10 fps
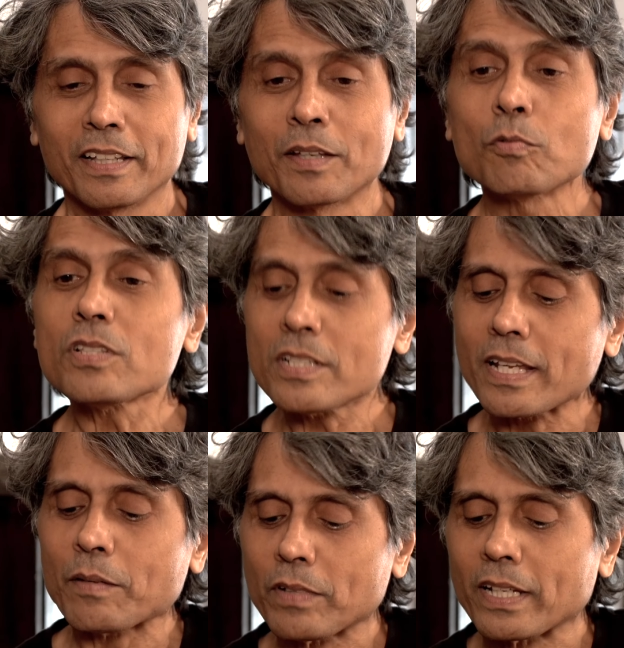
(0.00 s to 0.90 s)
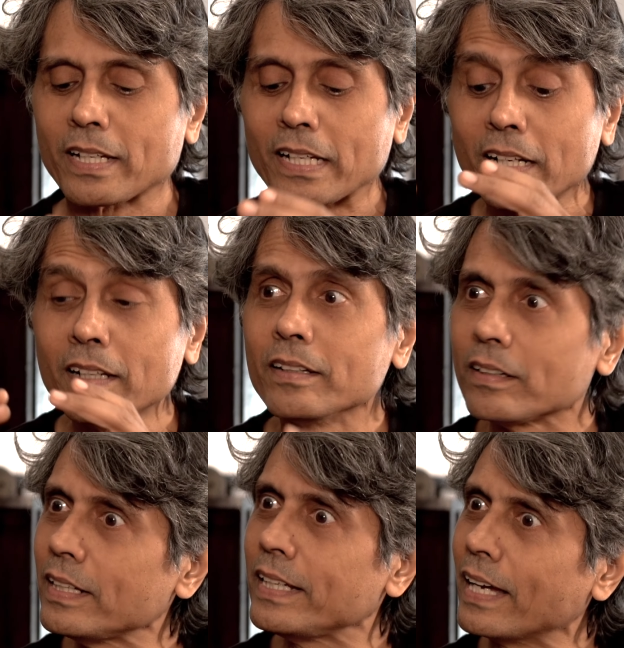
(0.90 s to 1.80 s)
There was a time when I
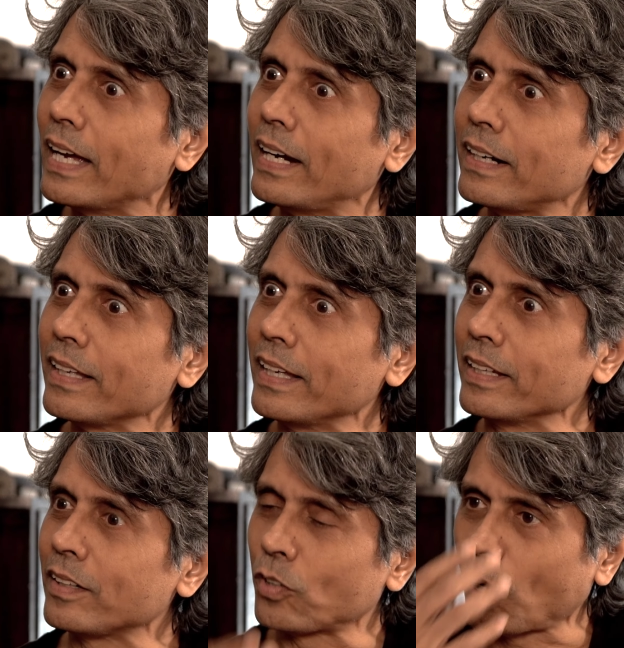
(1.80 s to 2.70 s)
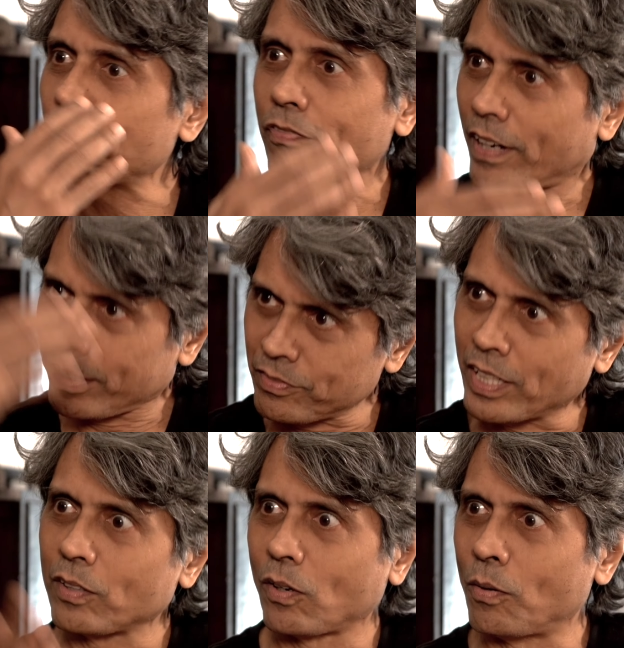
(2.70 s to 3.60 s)
clearly had a top five
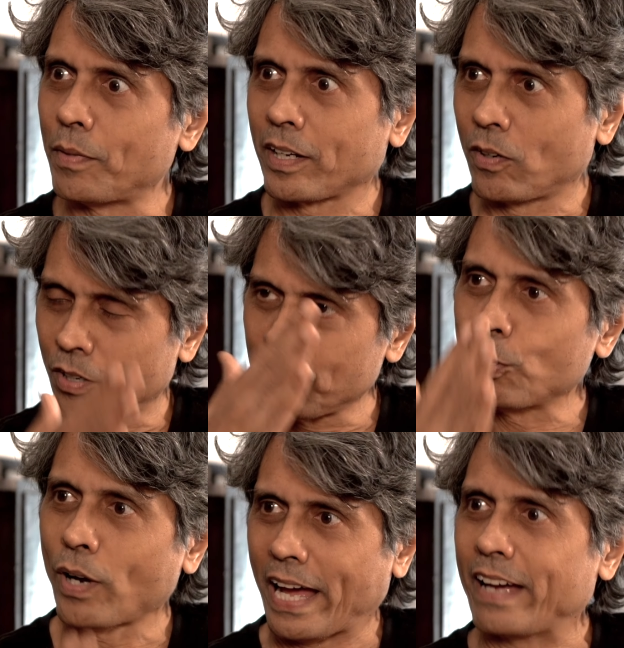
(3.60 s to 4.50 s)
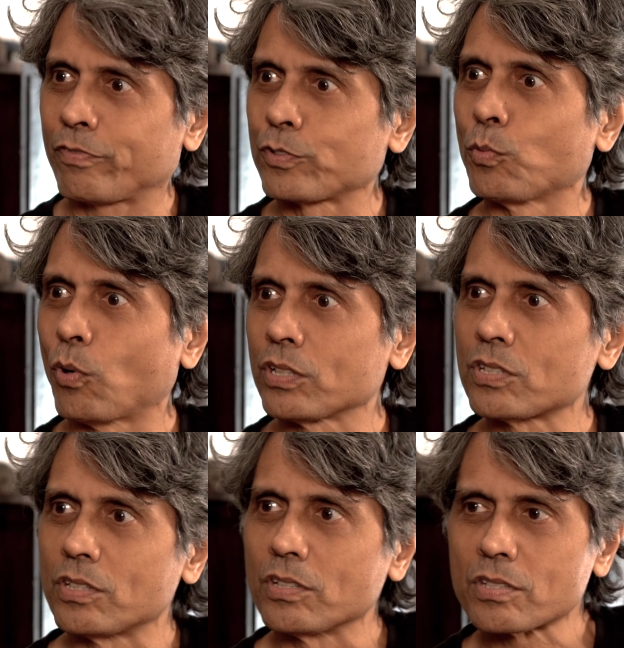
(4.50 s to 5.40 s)
that, oh my God, you have to
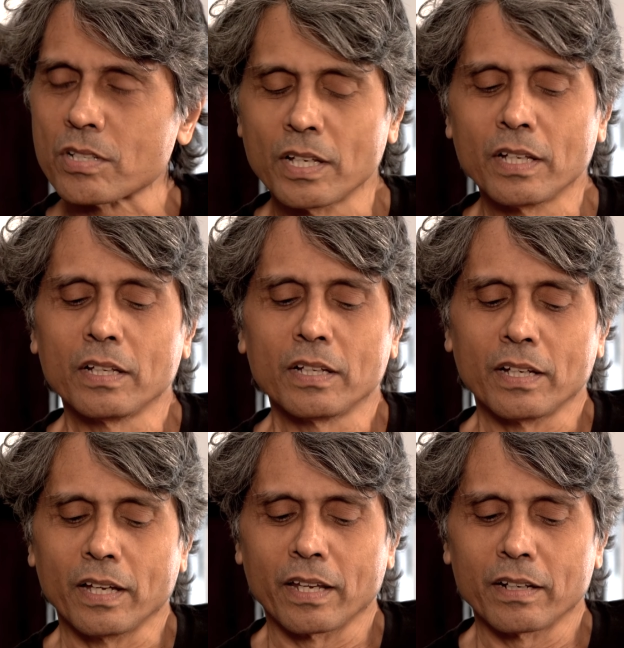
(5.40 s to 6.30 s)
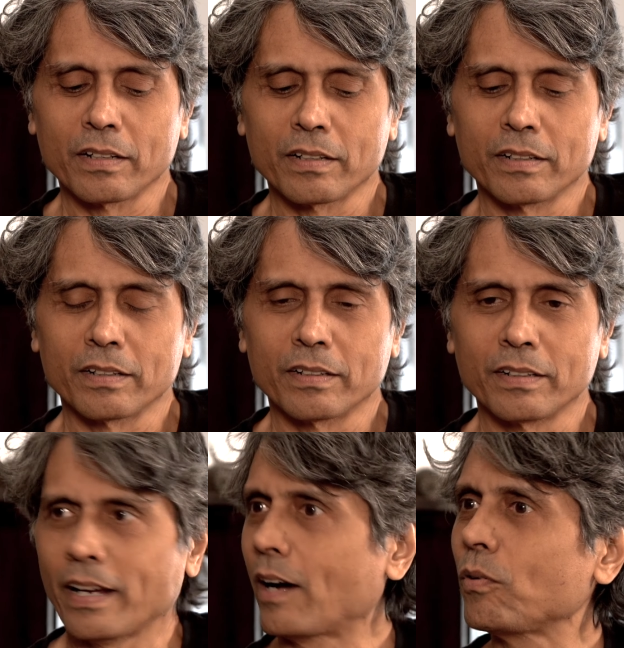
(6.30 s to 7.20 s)
watch this and uh,
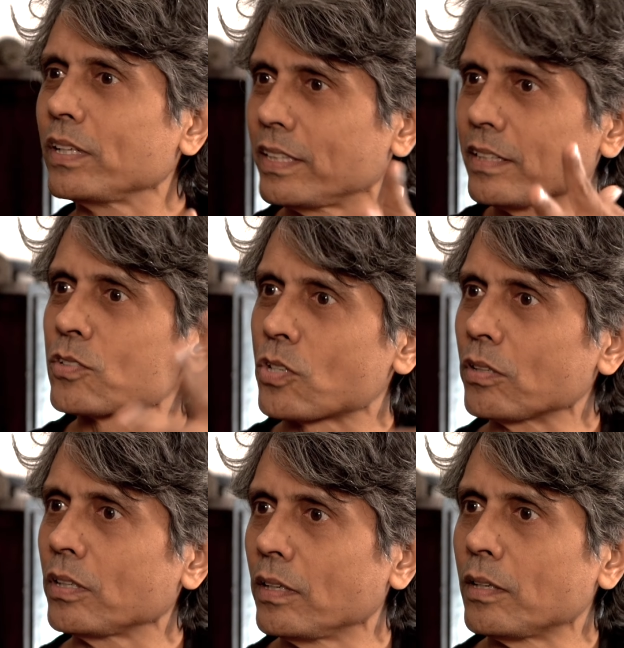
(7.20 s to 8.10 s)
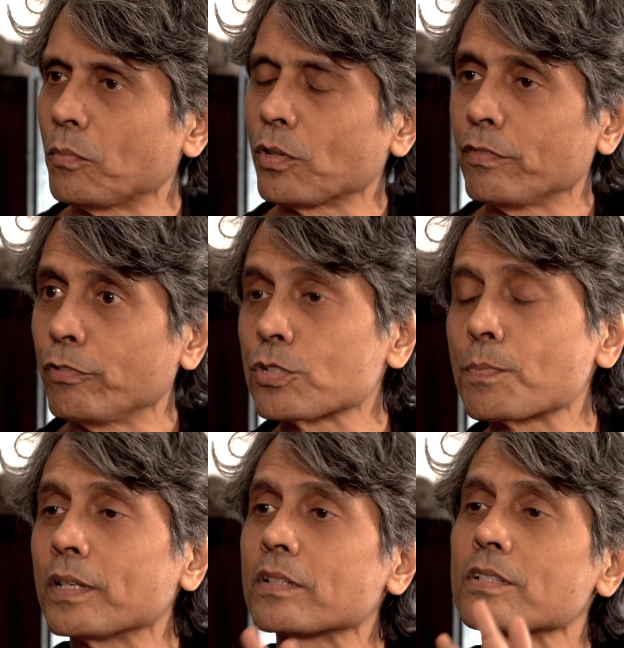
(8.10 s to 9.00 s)
now I think it's gotten a little more
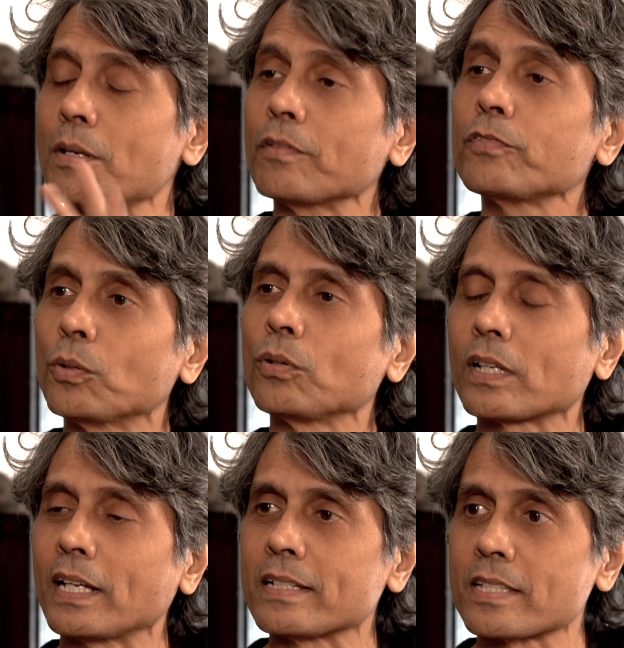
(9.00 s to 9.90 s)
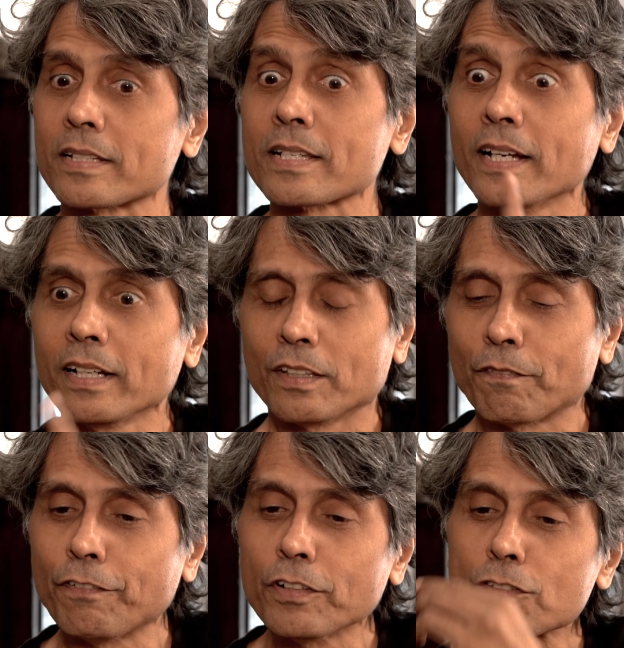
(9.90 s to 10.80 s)
diffused. But some of the old classics, the
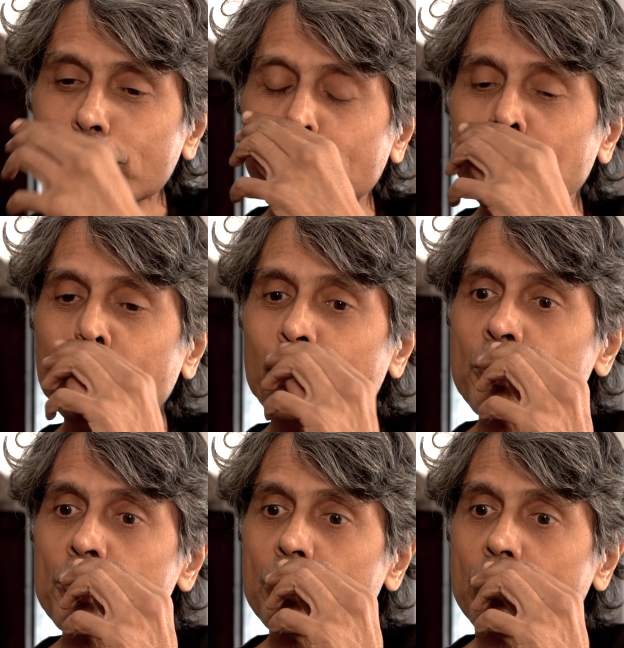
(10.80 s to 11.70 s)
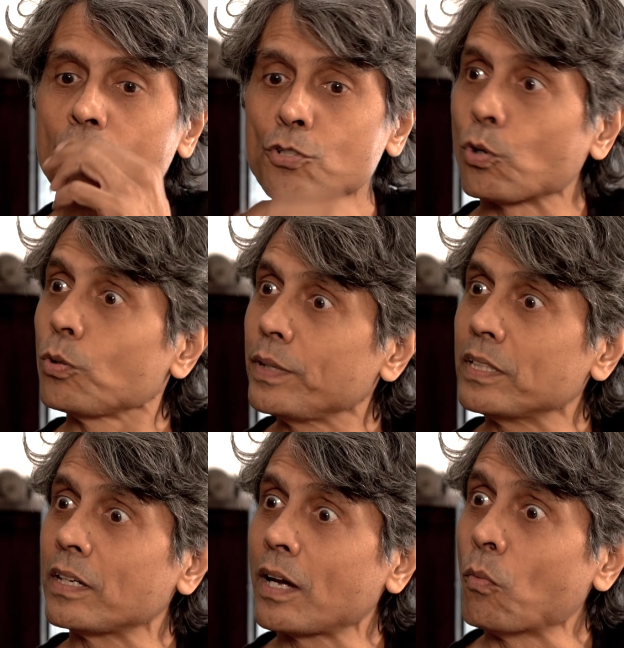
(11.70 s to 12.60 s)
first film which told me
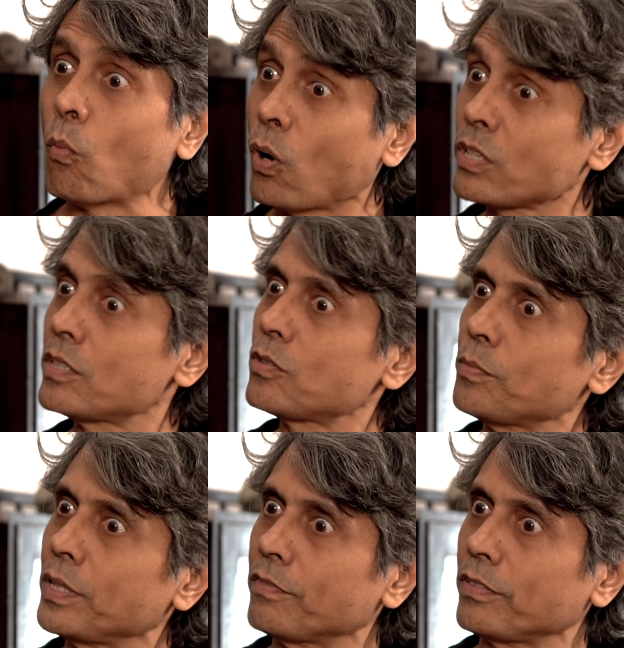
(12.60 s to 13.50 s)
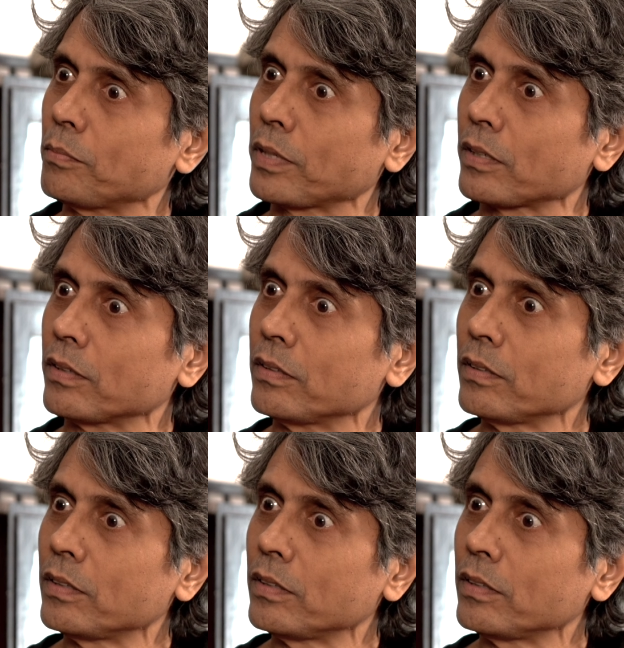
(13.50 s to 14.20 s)
that I wanted to be a filmmaker